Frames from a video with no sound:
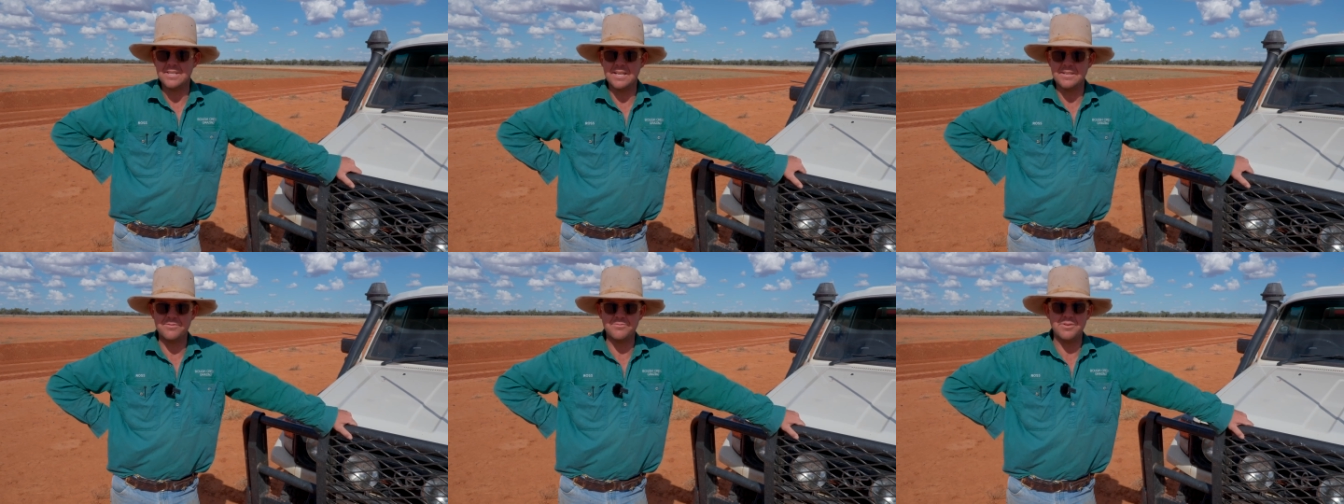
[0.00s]

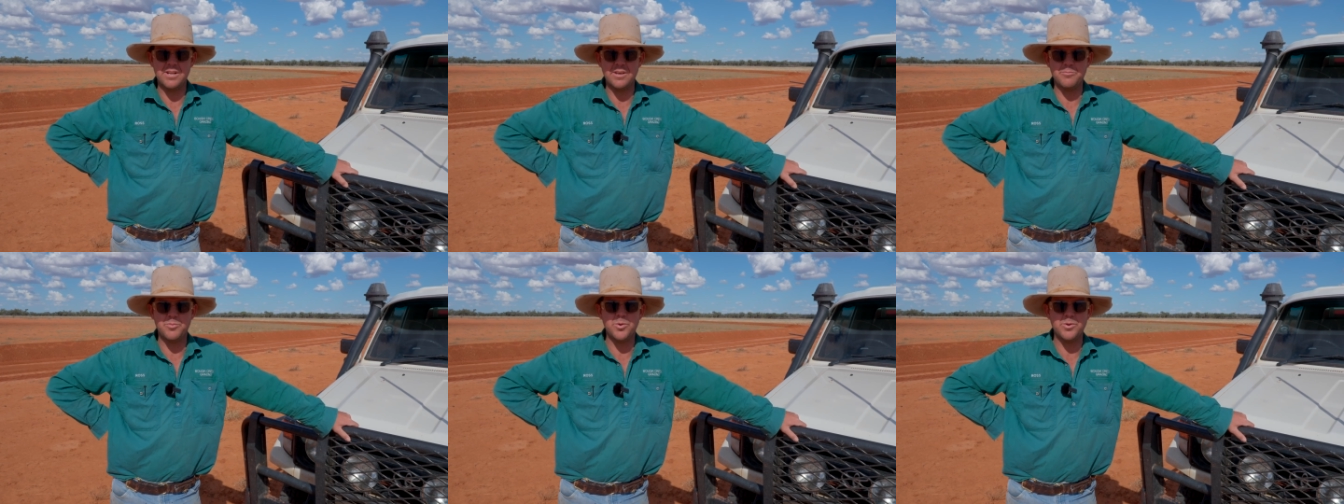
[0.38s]
That's
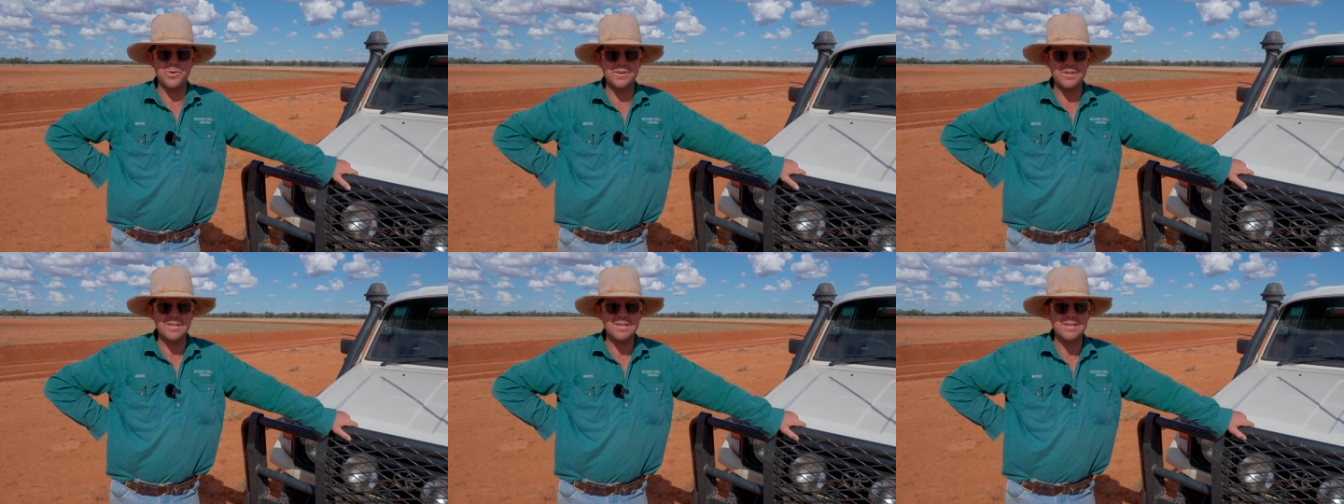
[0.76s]
really
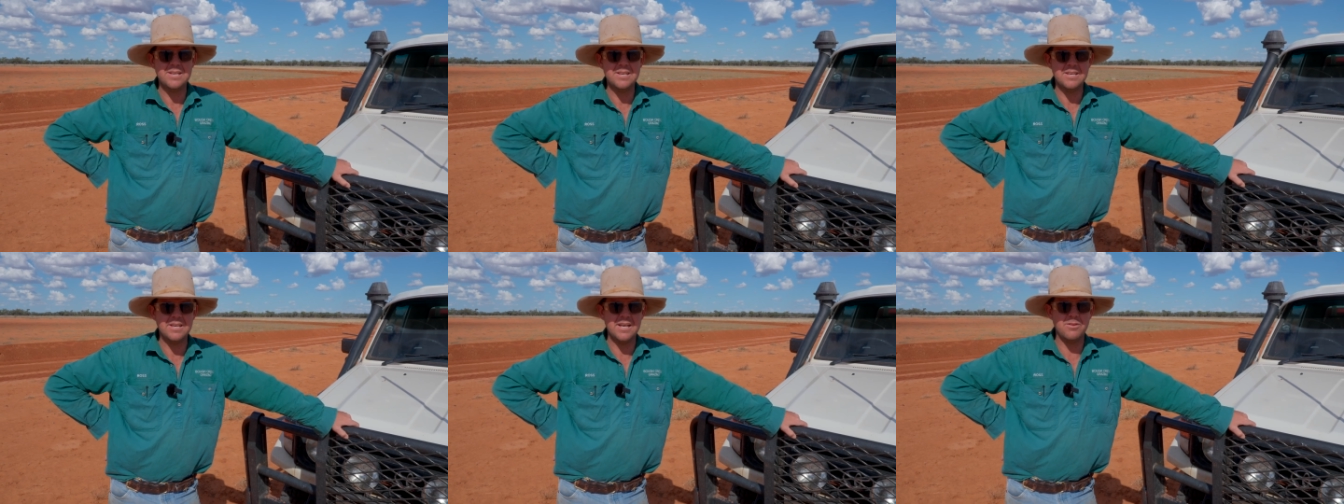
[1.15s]
important.
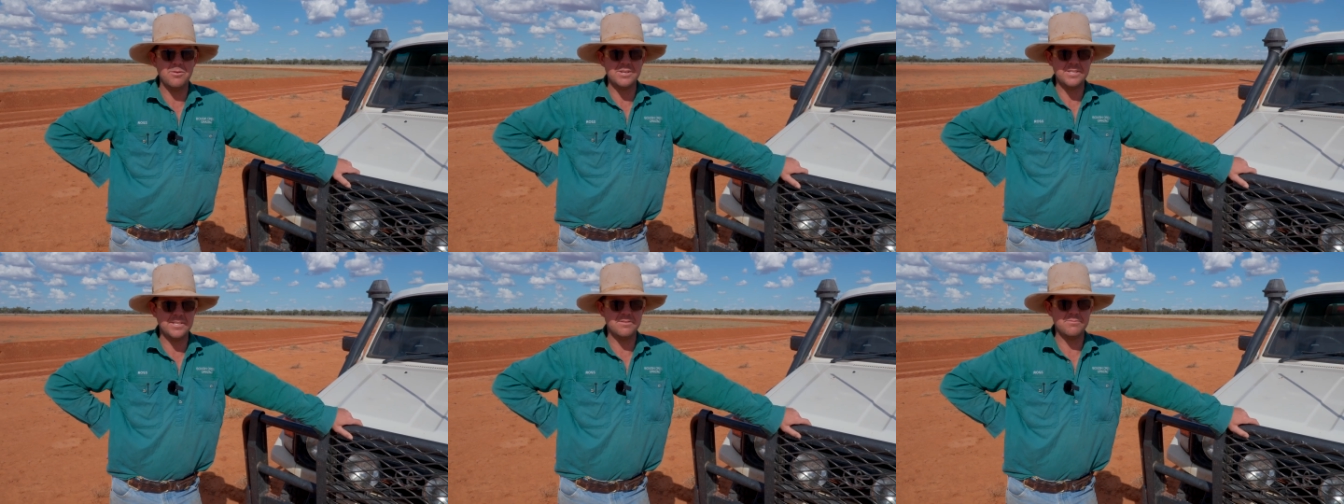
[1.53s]

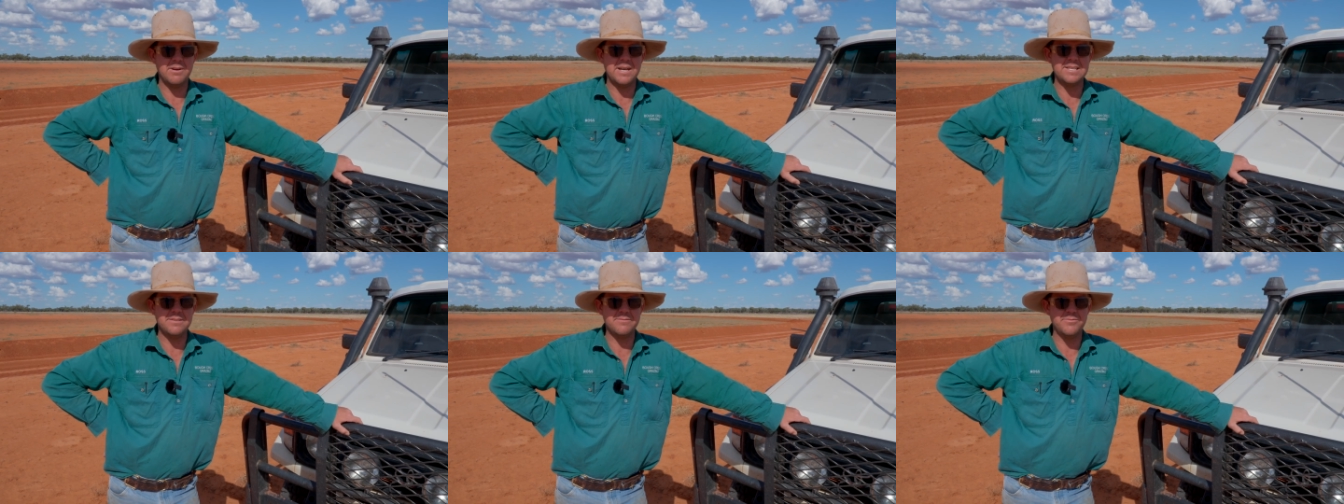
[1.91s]
Otherwise, you're just
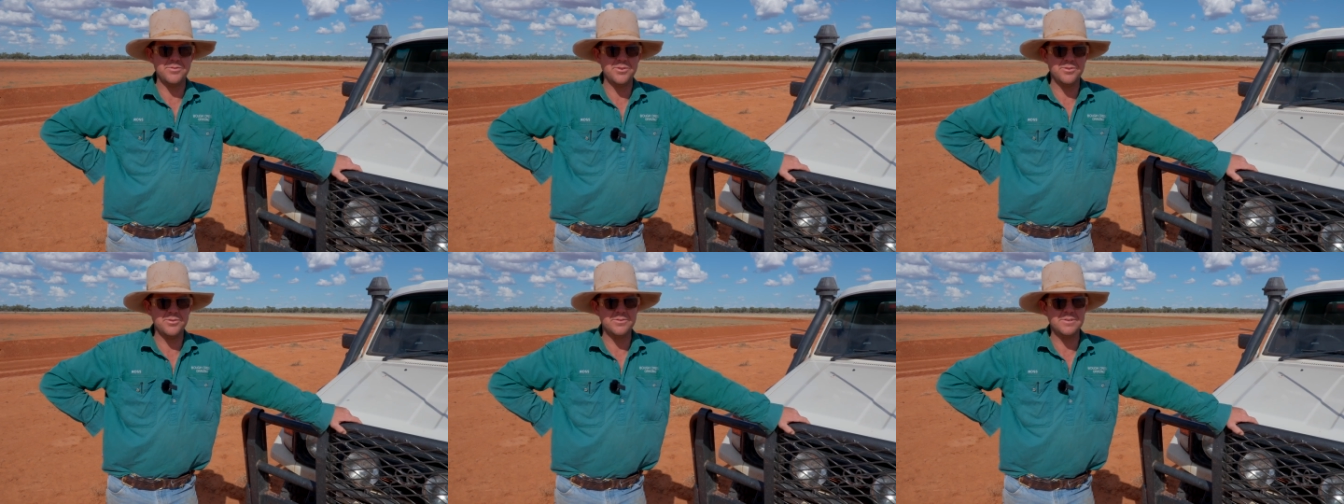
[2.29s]
wasting
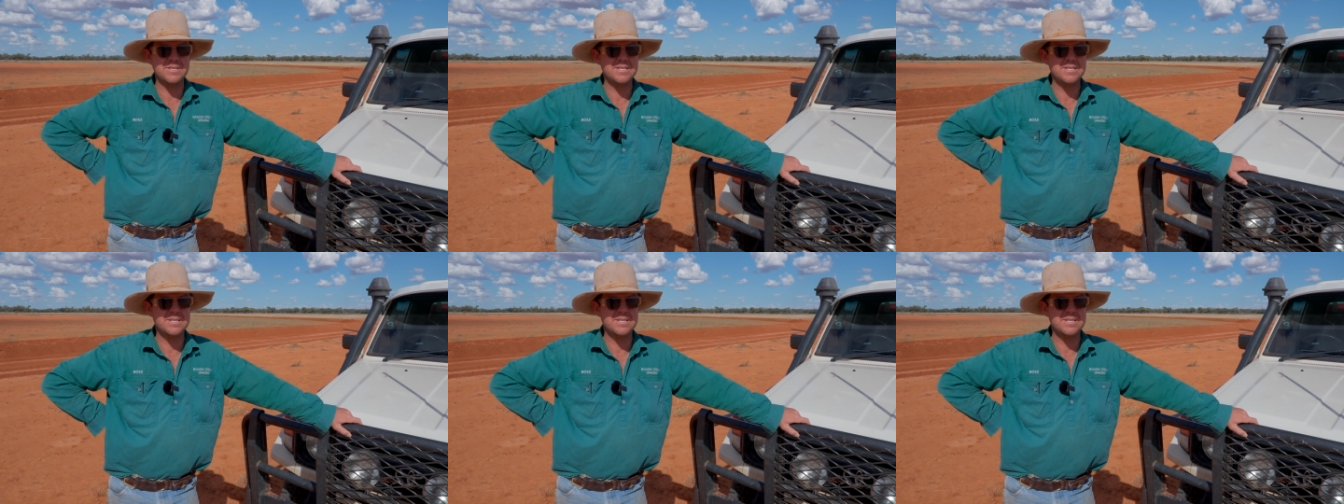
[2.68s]
fuel.